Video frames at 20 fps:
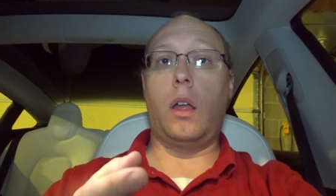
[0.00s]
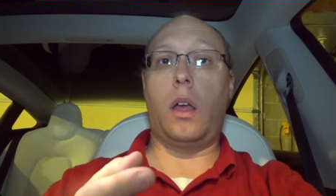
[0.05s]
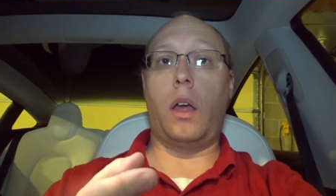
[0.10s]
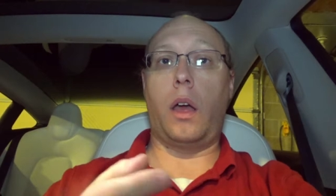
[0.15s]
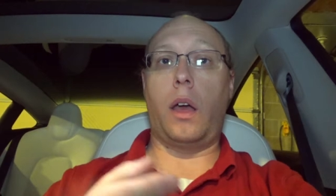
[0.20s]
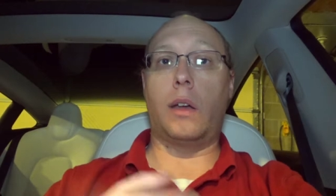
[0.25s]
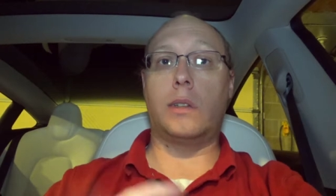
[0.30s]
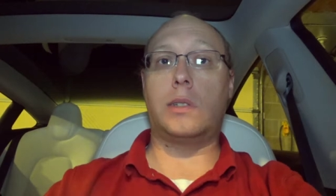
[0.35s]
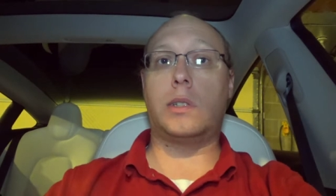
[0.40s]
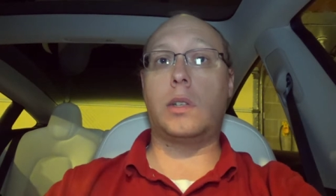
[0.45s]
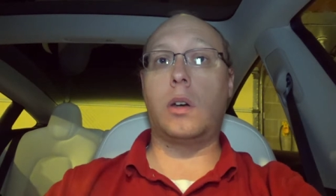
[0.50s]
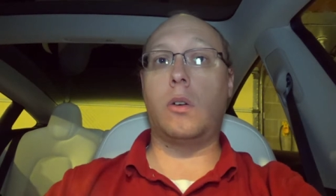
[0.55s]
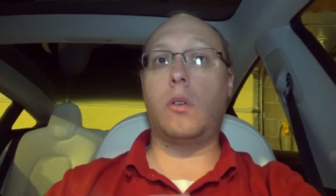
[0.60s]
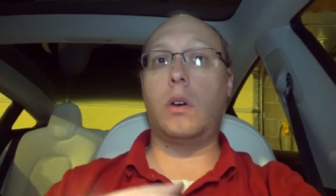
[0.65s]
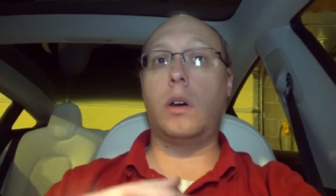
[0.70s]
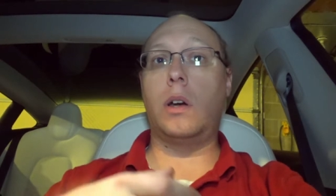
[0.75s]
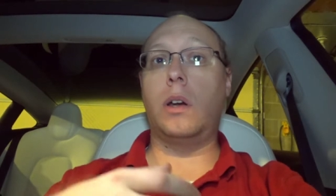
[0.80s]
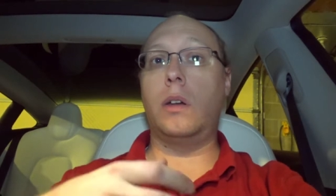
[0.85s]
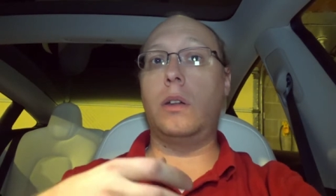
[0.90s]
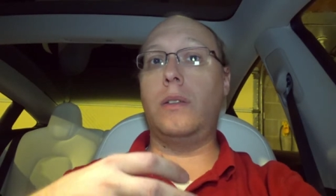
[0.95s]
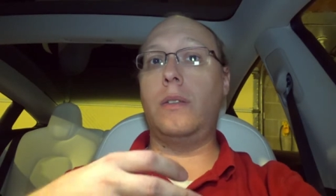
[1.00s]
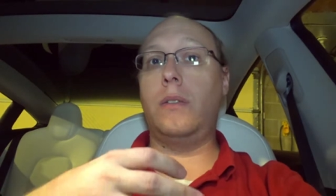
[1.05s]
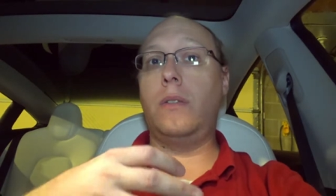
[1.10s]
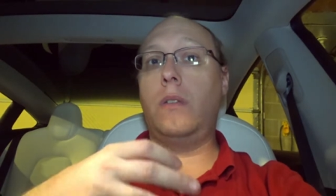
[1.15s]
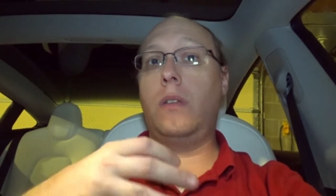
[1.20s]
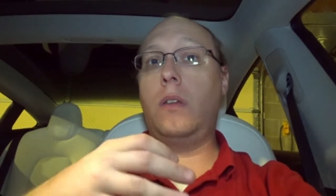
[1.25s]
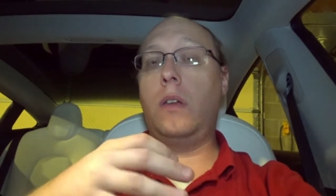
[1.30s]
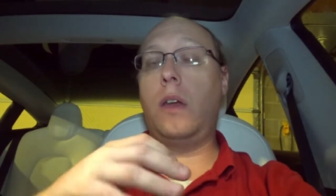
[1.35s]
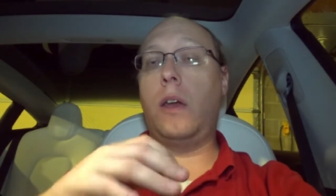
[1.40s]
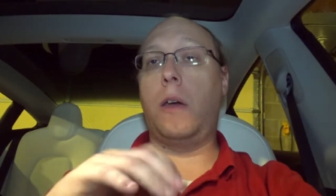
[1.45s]
and so
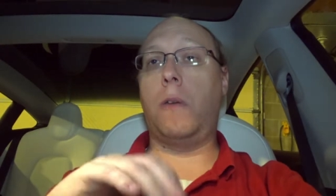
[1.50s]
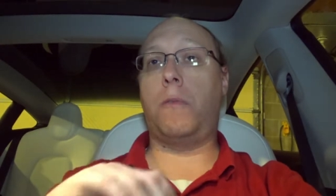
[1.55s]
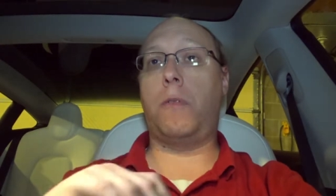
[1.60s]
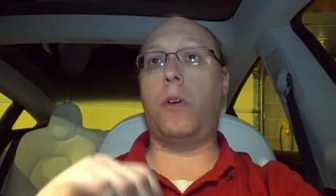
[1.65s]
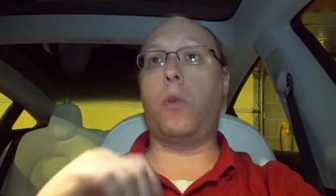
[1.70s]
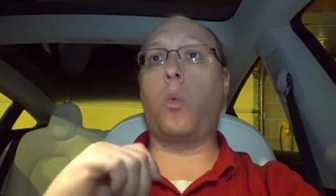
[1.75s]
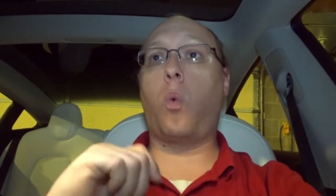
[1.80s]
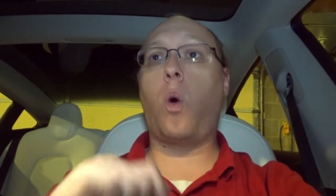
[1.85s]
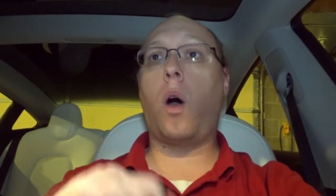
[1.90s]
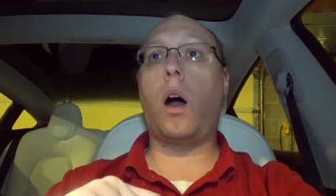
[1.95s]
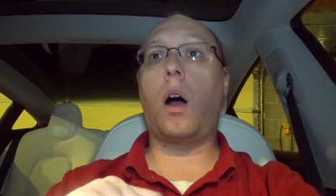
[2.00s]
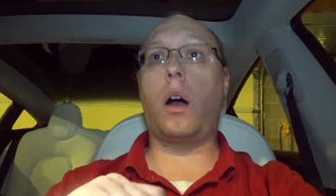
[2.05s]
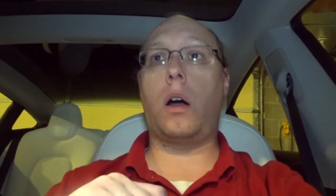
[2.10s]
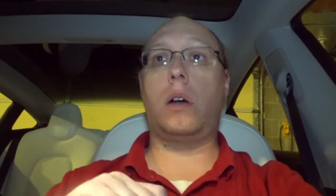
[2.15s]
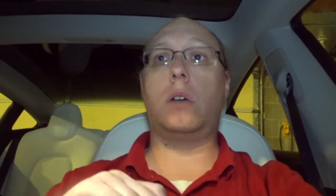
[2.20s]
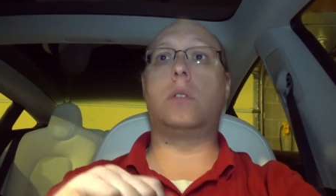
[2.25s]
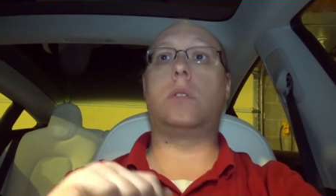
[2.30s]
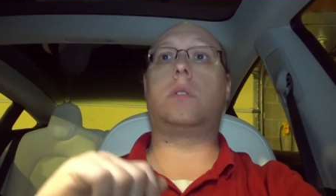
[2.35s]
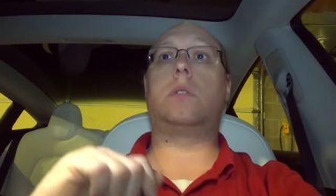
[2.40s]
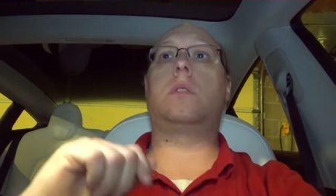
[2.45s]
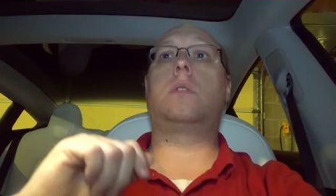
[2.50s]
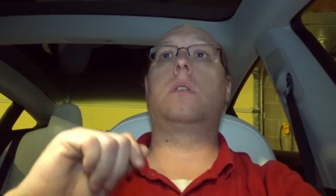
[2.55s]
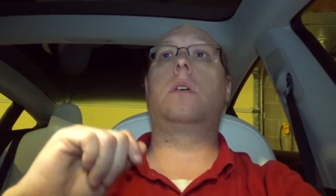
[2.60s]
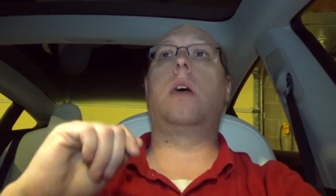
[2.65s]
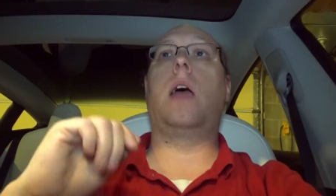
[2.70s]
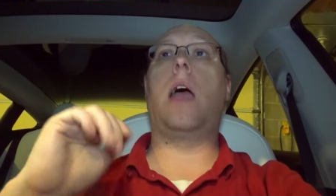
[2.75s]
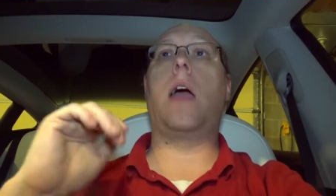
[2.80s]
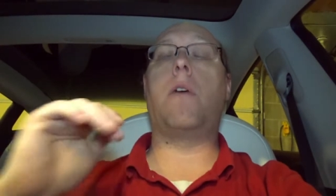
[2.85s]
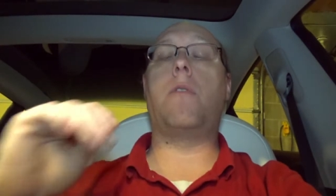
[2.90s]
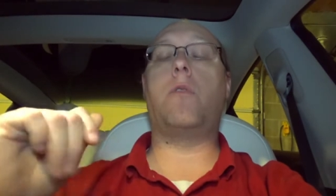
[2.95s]
if it was,
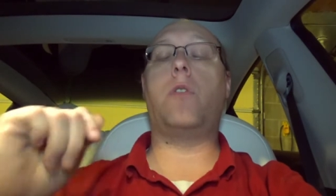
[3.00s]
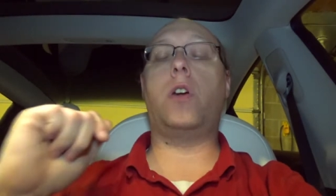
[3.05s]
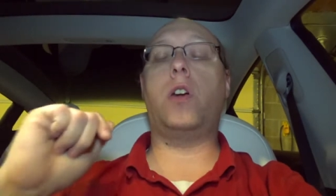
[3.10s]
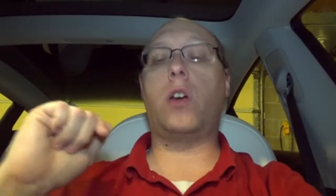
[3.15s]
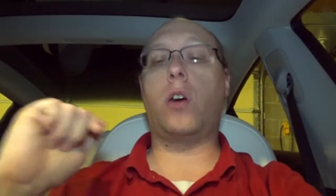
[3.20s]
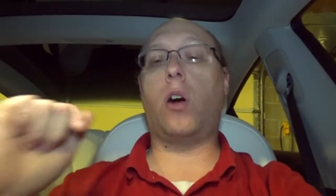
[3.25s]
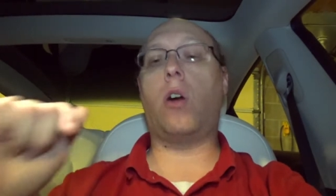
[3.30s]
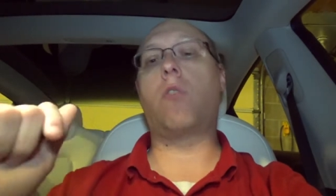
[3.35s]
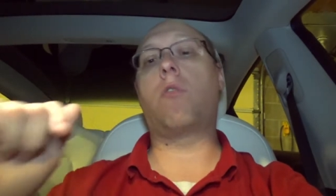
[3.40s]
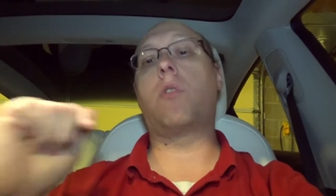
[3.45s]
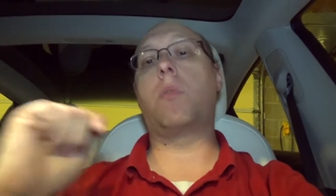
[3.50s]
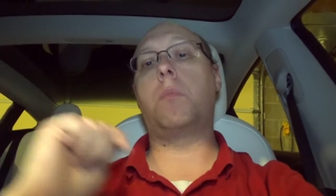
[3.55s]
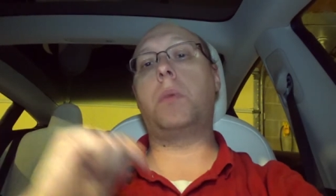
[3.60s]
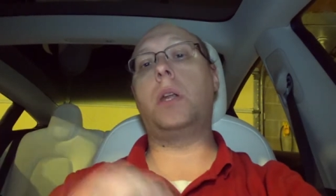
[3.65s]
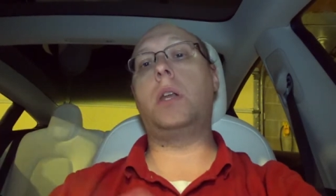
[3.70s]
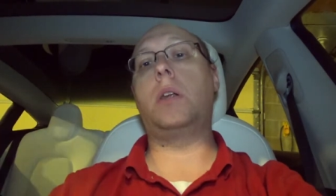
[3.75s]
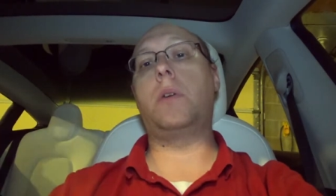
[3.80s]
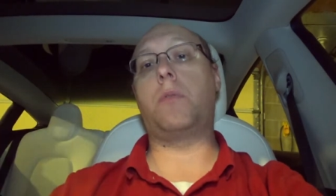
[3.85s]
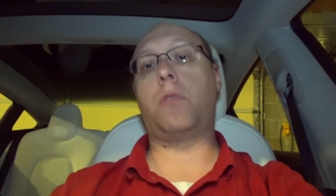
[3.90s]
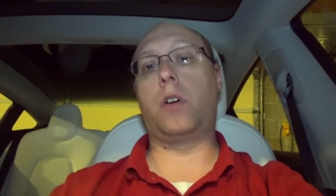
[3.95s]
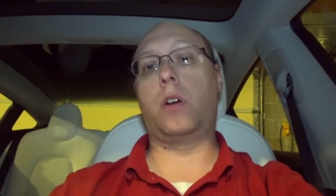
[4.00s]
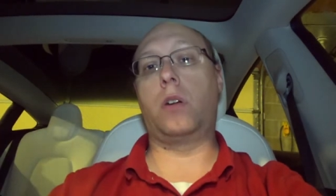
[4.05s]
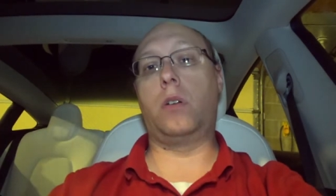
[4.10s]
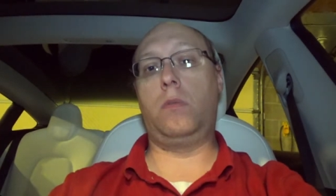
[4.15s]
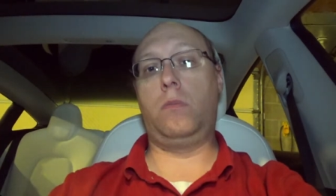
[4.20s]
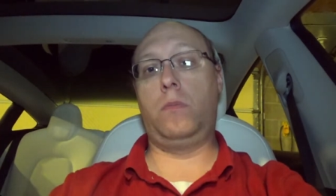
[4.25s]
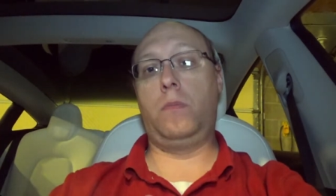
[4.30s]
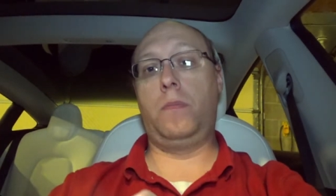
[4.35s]
every car would be different.